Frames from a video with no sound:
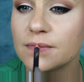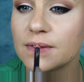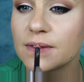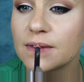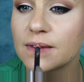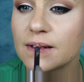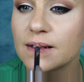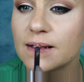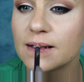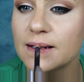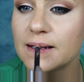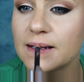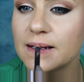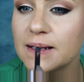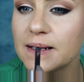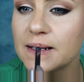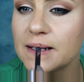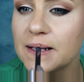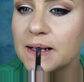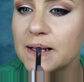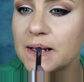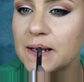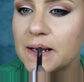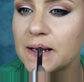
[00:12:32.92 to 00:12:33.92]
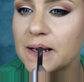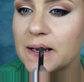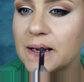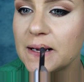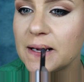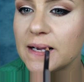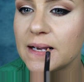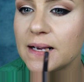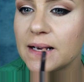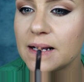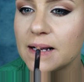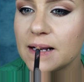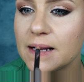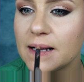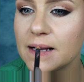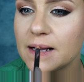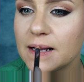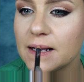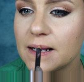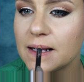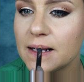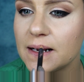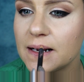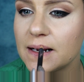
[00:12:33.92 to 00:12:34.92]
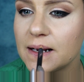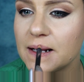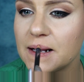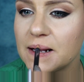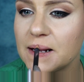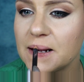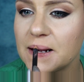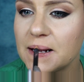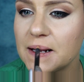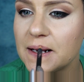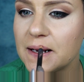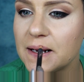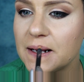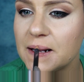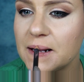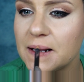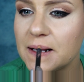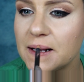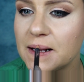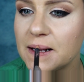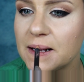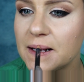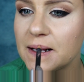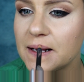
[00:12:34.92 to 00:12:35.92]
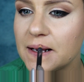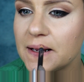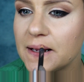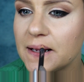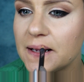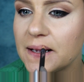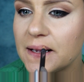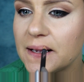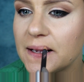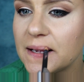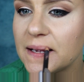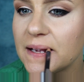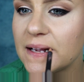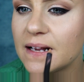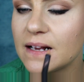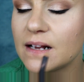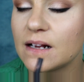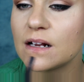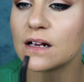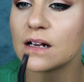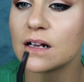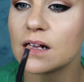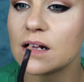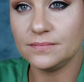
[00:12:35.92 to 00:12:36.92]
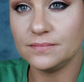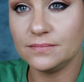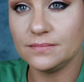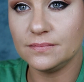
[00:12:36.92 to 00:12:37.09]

No one is speaking in this clip.